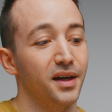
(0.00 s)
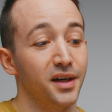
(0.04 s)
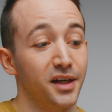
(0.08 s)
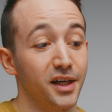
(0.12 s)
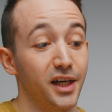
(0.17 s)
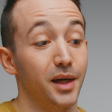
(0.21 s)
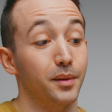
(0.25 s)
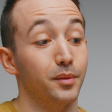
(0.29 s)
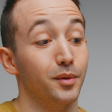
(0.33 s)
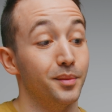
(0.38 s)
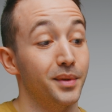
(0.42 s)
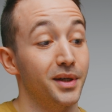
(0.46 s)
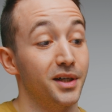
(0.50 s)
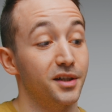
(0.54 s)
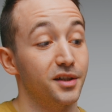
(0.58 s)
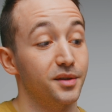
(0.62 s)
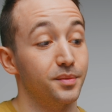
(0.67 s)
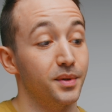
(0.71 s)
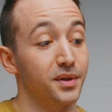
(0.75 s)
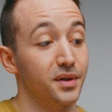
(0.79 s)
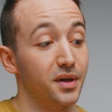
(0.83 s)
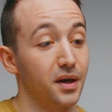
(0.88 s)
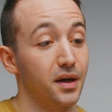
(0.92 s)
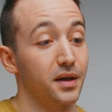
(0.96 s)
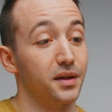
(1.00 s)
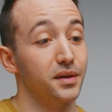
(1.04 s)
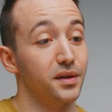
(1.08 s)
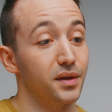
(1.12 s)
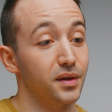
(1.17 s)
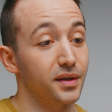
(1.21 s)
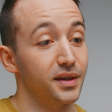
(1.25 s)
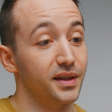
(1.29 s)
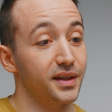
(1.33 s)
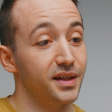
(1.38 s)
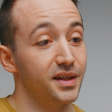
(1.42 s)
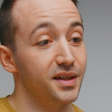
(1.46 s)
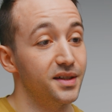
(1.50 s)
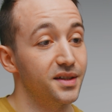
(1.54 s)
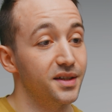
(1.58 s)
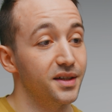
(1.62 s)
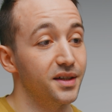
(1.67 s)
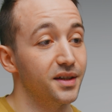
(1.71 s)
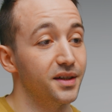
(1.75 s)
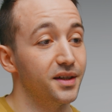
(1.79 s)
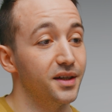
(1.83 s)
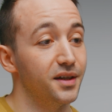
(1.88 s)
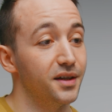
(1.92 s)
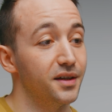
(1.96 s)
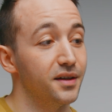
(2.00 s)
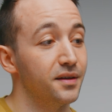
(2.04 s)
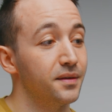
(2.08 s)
cable management a lot easier here.